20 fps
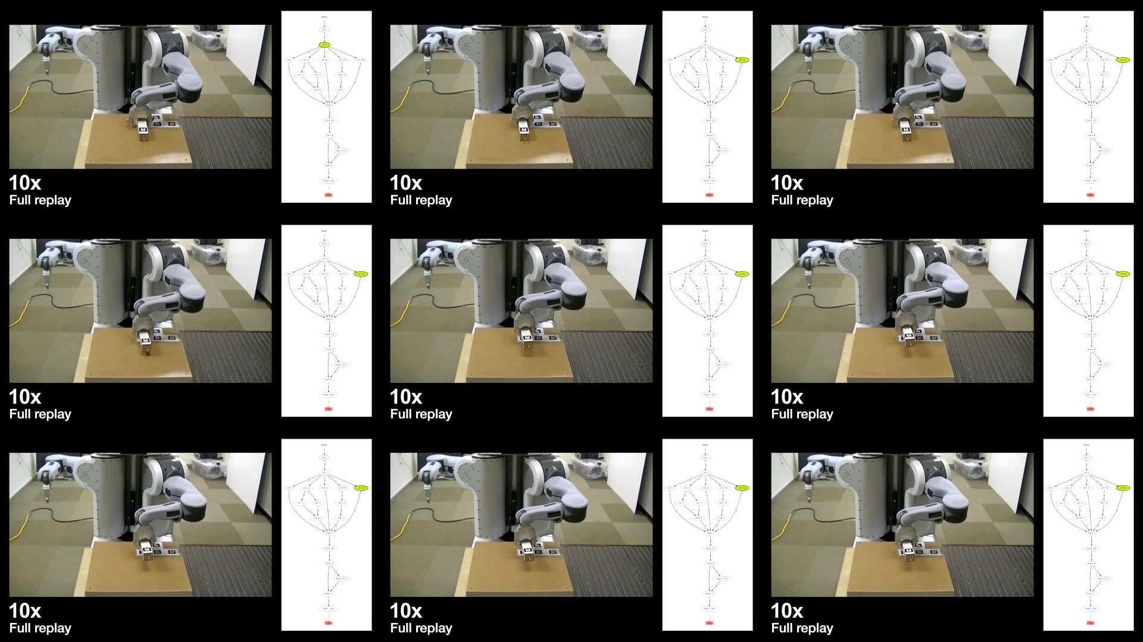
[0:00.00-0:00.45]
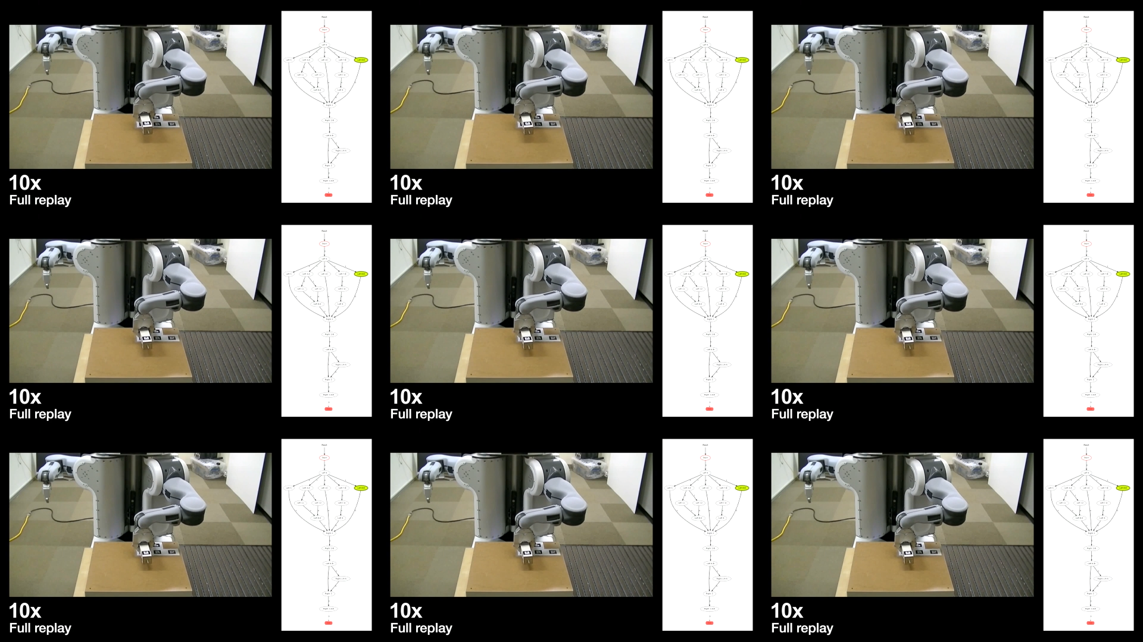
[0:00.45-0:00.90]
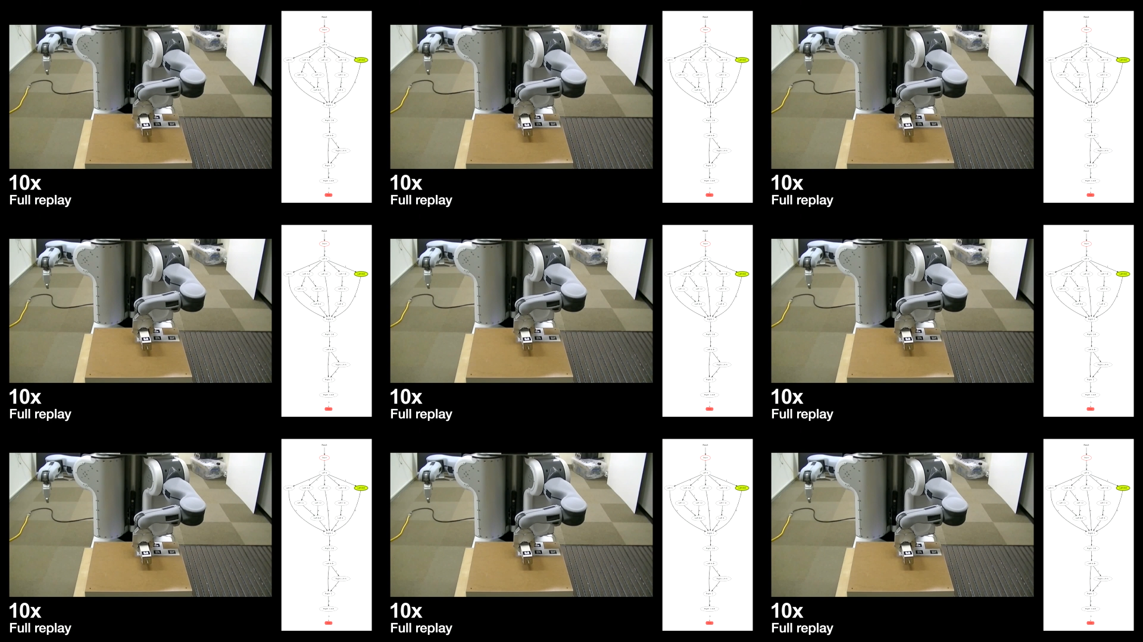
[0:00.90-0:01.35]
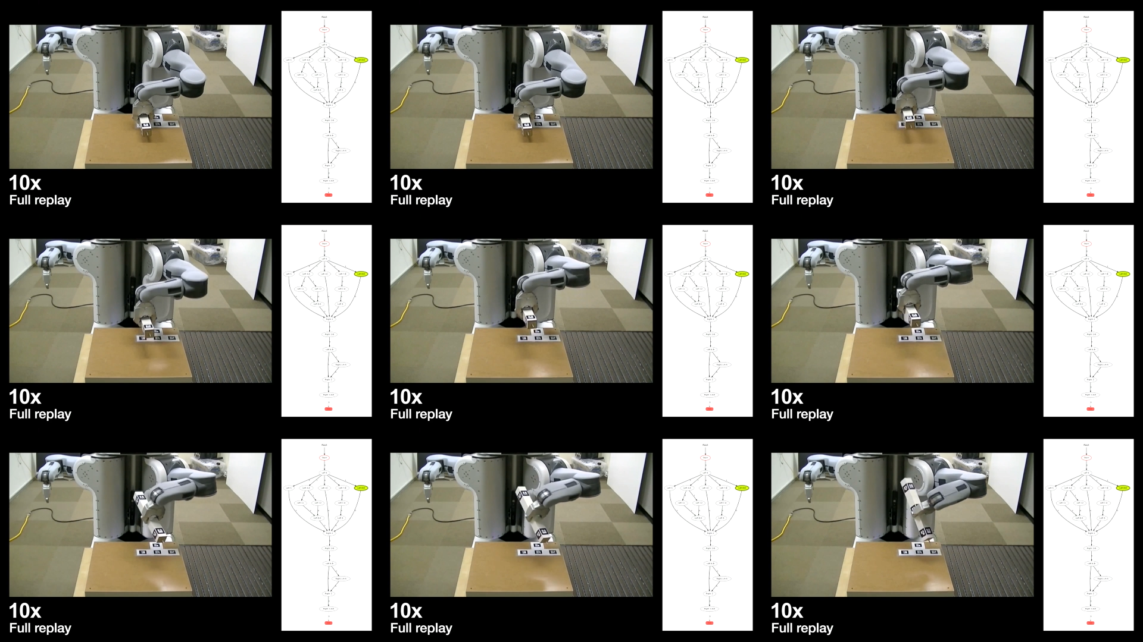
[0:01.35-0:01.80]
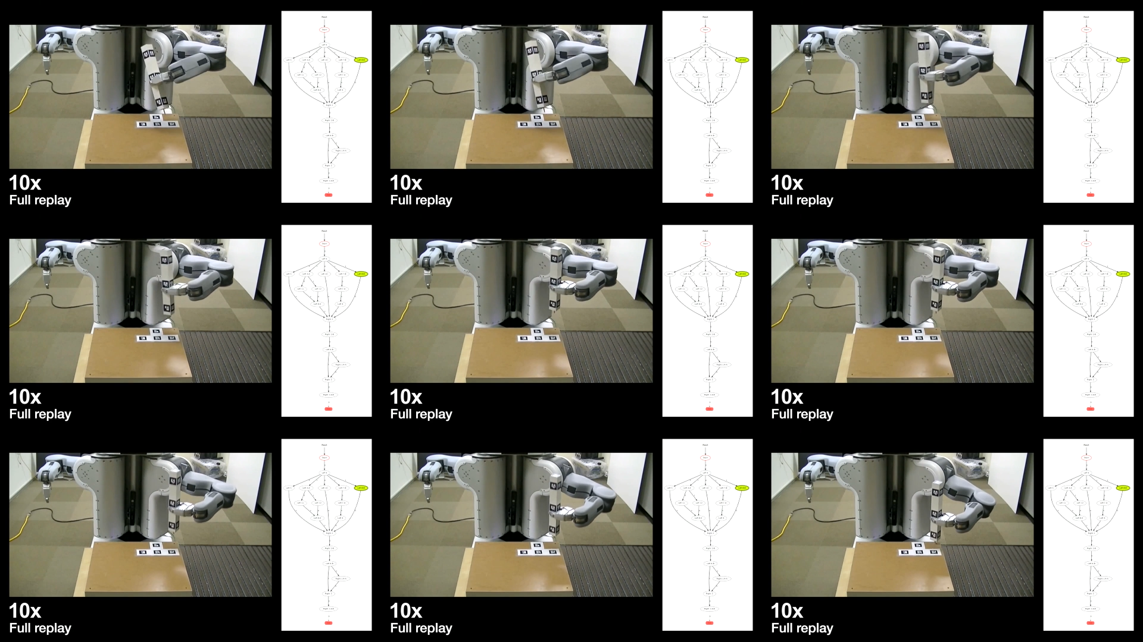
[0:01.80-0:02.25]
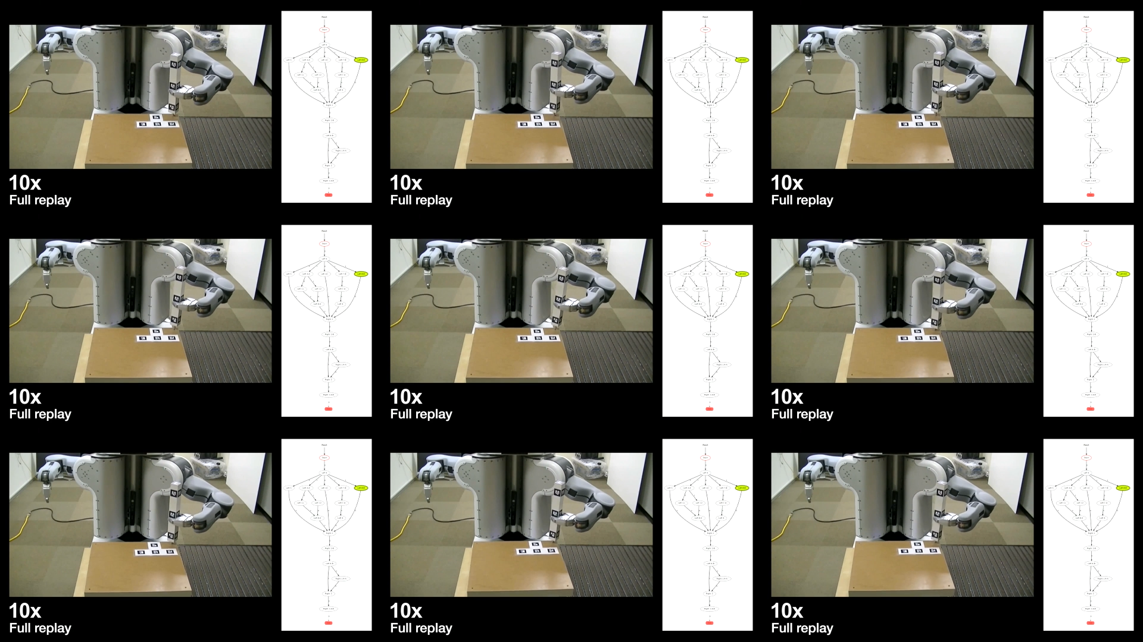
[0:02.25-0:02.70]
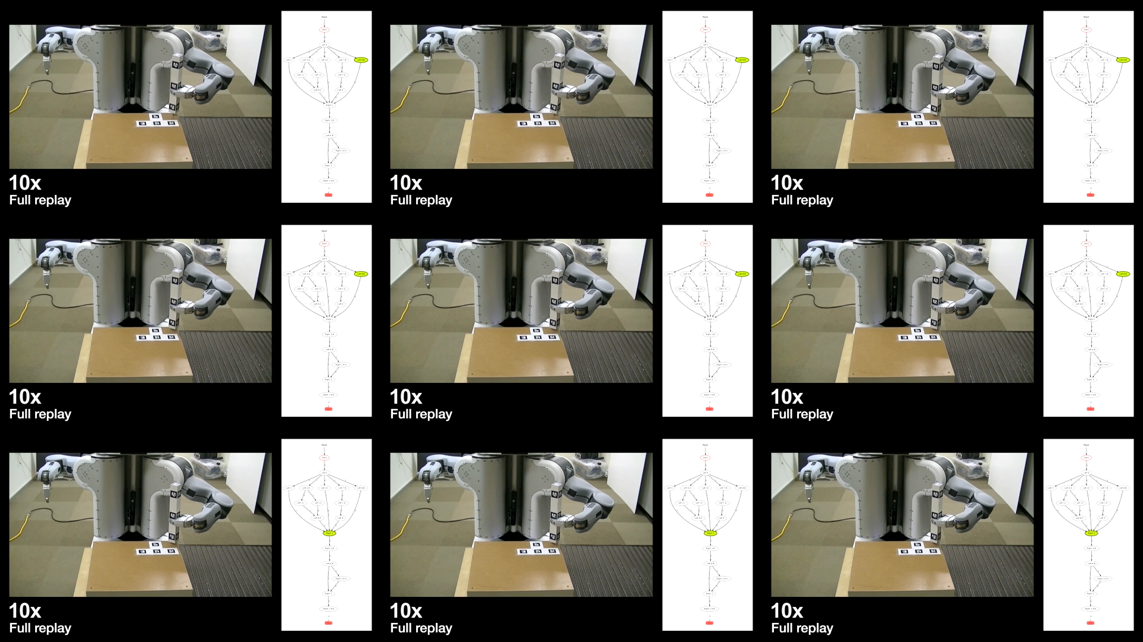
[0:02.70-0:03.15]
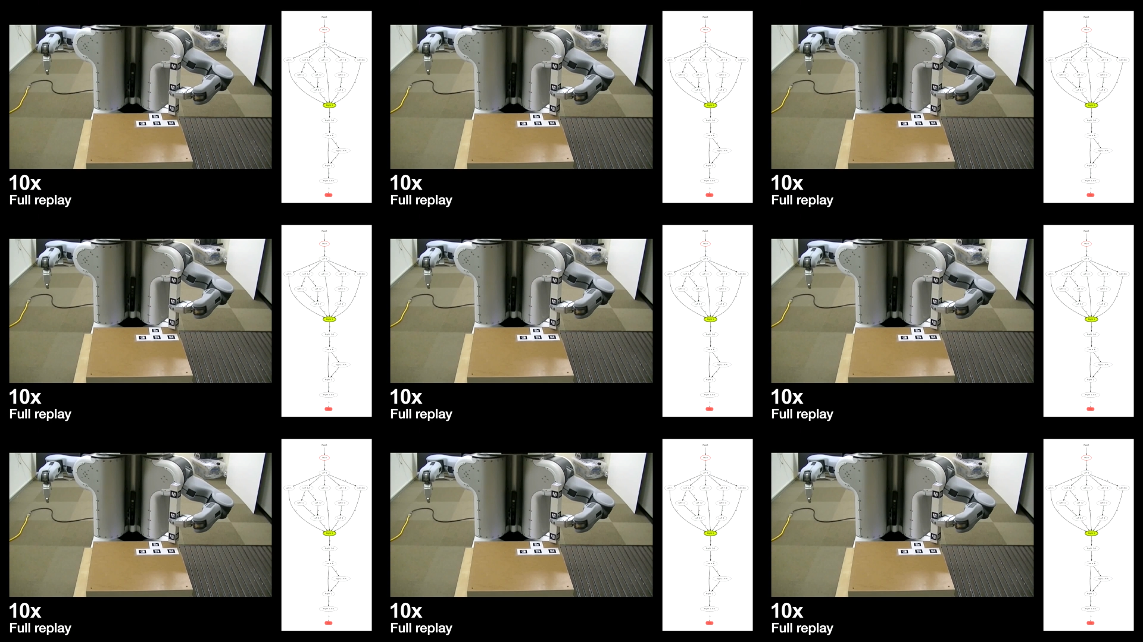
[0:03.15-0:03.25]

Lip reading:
Nobody's mouth can be seen.